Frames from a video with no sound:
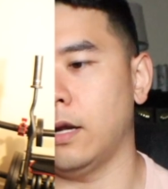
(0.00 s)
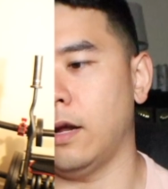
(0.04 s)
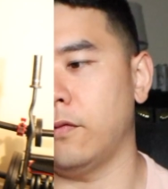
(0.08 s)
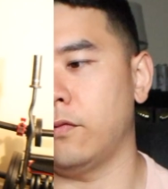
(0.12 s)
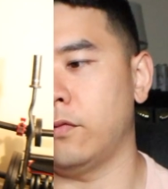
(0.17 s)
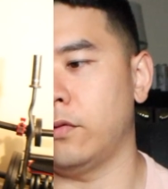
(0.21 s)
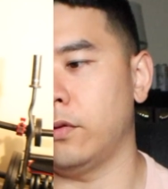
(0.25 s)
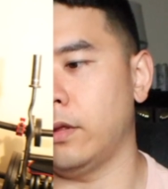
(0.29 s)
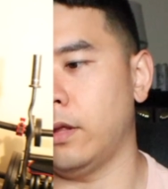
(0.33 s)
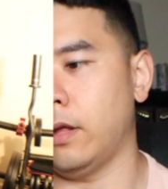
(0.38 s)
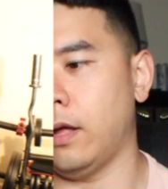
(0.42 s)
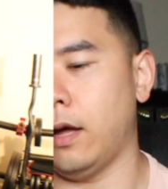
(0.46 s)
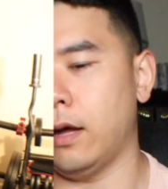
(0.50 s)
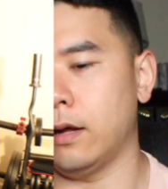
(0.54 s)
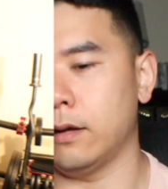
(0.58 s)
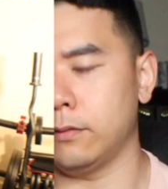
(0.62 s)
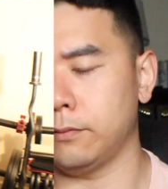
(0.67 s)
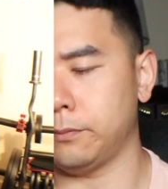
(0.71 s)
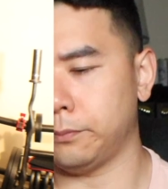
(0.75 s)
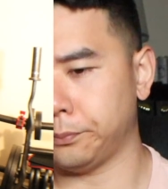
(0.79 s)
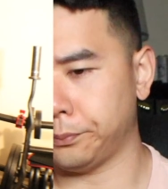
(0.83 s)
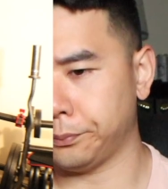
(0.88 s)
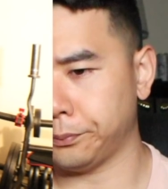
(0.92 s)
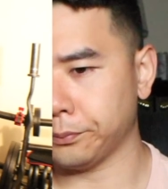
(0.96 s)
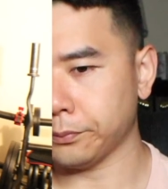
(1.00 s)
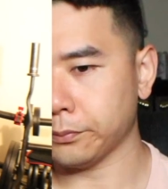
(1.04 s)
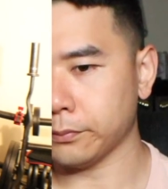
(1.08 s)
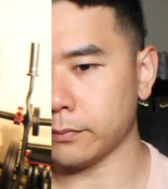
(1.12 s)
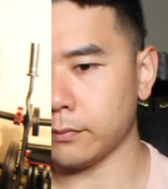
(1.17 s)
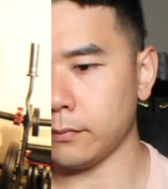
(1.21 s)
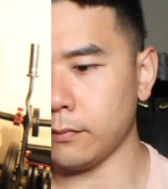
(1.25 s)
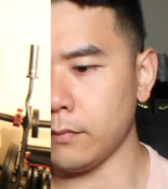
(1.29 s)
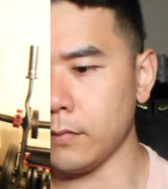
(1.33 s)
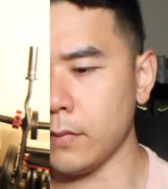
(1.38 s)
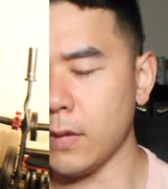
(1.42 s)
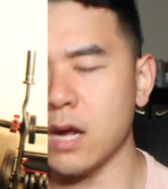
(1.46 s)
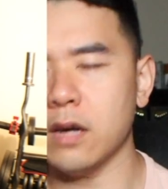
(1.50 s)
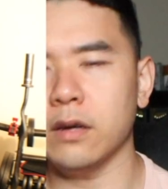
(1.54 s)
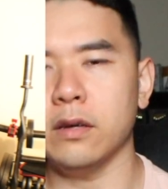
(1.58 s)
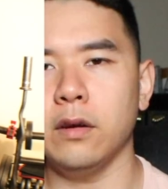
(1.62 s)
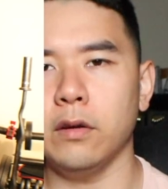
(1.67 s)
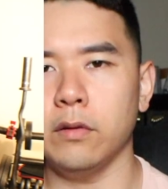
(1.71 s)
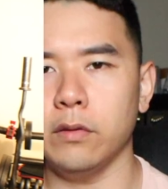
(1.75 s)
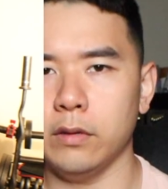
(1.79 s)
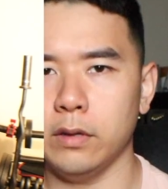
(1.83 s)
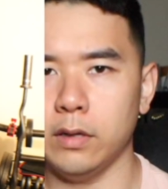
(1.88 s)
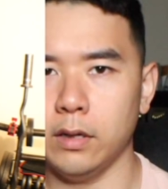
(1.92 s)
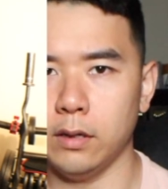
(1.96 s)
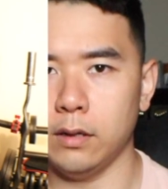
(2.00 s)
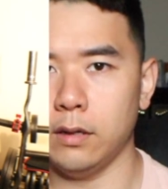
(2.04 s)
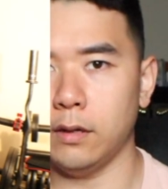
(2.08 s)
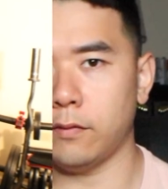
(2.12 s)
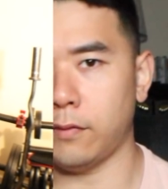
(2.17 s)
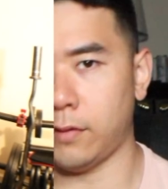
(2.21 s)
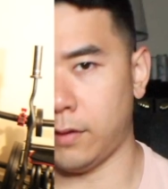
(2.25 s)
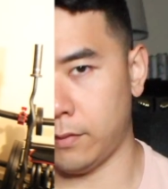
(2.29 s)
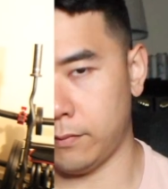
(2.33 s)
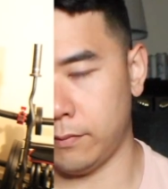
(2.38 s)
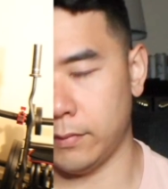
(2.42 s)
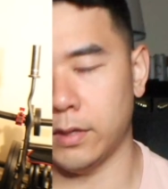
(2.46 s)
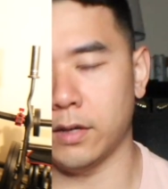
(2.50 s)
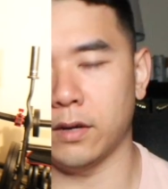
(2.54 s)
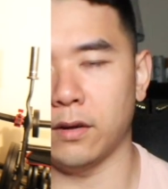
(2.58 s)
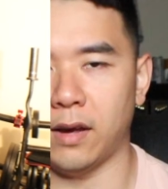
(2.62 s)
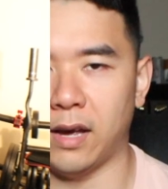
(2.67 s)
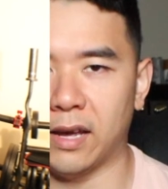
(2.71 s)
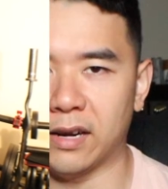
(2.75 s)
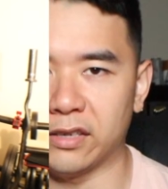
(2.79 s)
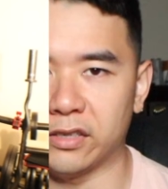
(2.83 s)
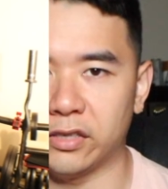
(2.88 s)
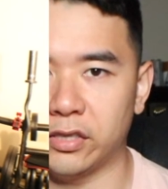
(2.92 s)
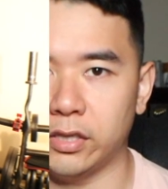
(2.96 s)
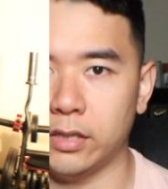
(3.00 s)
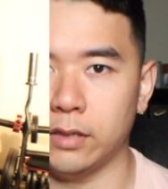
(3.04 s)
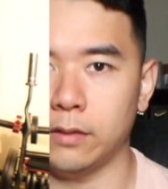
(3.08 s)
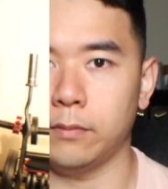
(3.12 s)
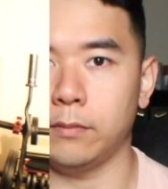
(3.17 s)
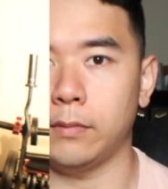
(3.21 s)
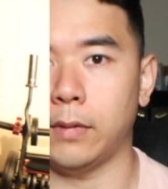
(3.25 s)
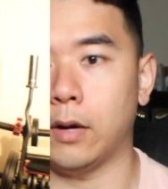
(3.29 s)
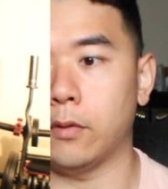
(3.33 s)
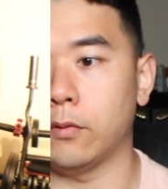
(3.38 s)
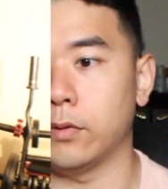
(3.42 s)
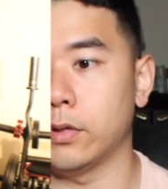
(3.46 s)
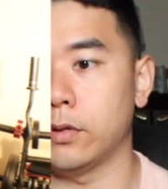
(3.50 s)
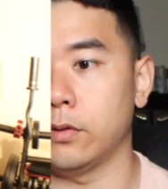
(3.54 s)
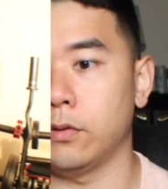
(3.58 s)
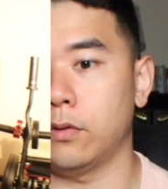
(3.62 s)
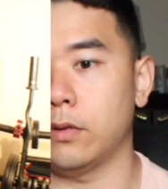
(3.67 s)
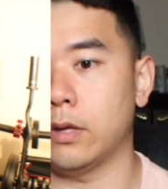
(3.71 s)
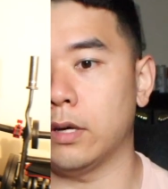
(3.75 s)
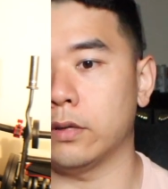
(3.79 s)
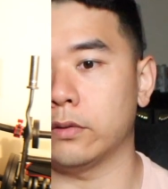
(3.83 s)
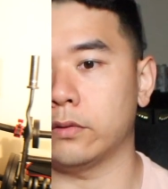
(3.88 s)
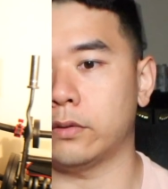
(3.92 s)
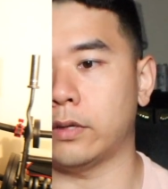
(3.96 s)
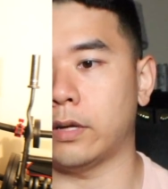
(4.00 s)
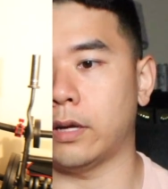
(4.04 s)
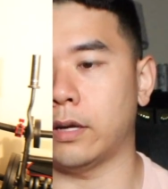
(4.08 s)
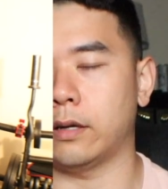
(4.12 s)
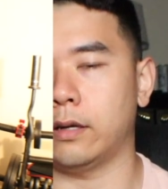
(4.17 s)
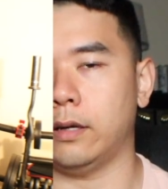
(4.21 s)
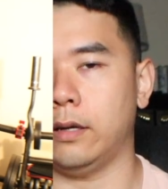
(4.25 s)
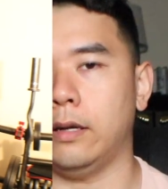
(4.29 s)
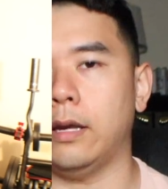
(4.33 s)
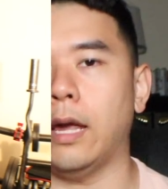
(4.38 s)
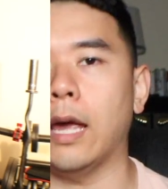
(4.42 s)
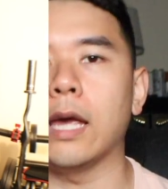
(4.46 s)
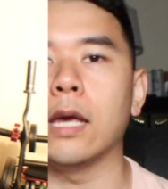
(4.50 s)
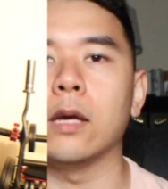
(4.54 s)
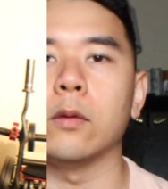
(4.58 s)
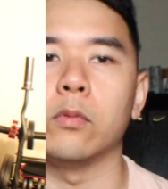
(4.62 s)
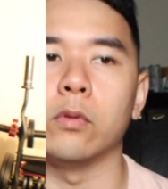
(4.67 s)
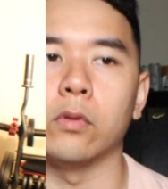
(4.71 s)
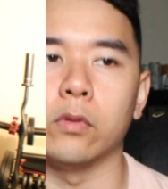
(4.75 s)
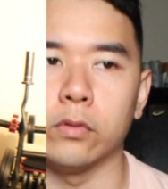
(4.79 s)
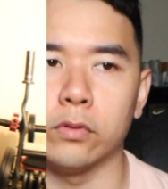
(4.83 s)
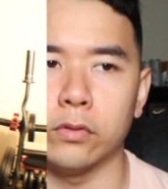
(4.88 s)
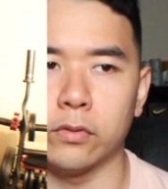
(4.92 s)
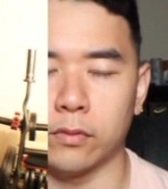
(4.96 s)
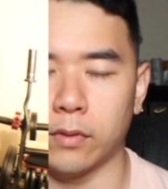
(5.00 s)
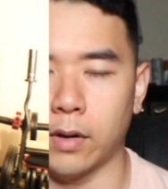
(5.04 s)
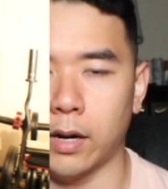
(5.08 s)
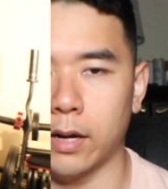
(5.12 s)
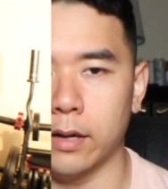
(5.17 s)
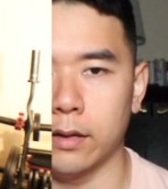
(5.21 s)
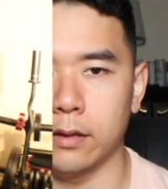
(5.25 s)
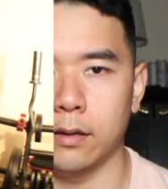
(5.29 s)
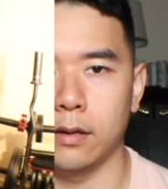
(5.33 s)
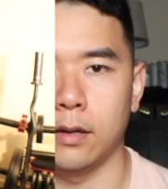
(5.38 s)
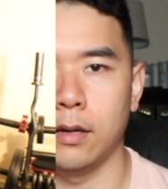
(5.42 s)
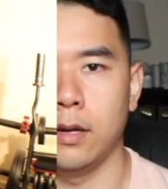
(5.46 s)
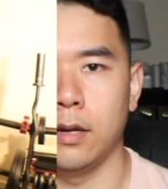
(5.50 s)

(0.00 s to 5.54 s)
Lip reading: after that, near the end, if I'm at a gym, I would do things like cables, right?